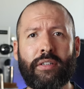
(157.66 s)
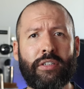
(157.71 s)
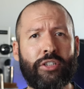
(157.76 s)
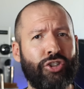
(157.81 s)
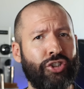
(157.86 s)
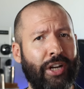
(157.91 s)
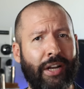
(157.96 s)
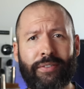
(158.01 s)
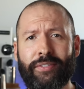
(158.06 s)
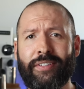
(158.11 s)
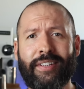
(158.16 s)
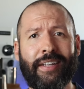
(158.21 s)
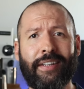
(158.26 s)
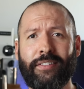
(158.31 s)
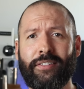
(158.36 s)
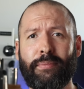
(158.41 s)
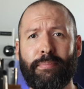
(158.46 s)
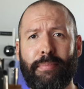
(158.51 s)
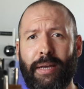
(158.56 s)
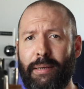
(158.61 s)
Chef's
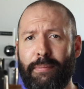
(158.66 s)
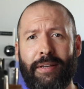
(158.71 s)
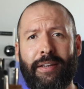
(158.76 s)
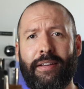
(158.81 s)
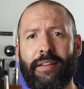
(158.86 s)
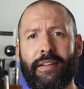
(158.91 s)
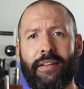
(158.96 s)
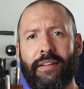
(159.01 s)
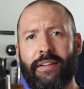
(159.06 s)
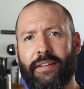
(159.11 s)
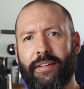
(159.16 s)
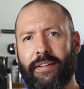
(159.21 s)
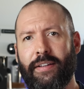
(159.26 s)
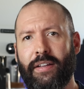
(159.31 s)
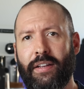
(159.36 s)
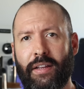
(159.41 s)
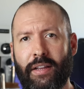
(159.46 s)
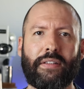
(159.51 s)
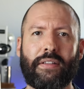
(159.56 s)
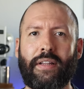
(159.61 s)
kiss, baby.
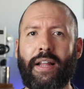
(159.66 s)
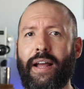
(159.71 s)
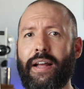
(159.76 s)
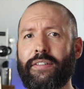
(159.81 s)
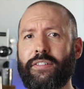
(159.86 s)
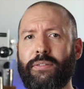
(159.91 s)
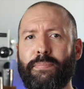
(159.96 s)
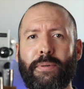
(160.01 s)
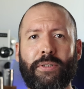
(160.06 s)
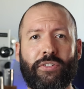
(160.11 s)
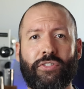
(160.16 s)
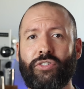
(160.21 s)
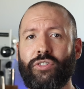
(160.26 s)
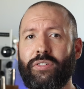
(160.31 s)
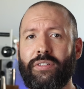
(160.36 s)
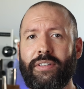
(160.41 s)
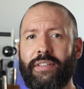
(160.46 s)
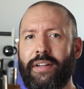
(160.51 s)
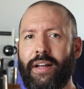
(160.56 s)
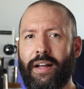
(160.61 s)
Last but
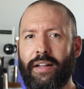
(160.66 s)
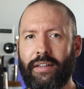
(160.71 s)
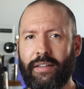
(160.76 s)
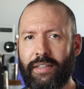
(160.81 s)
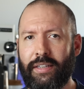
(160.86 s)
certainly not